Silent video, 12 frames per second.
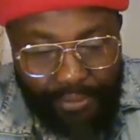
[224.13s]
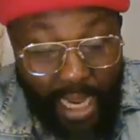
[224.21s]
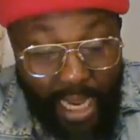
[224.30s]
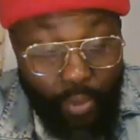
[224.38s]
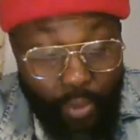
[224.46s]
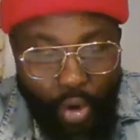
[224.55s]

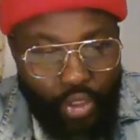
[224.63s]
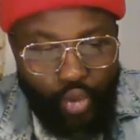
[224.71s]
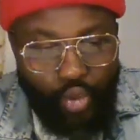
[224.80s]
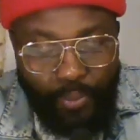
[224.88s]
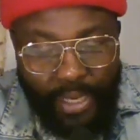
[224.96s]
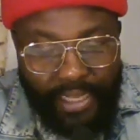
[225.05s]
I'm going to
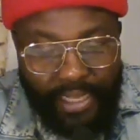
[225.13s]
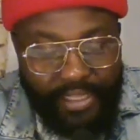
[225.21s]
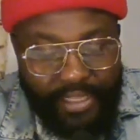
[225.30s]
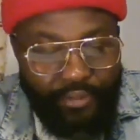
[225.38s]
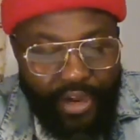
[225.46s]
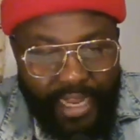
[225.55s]
play
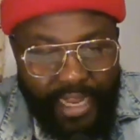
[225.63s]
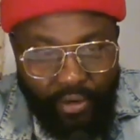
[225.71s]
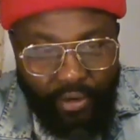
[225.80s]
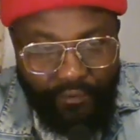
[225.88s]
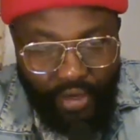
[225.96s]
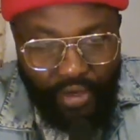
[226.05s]
different kind of videos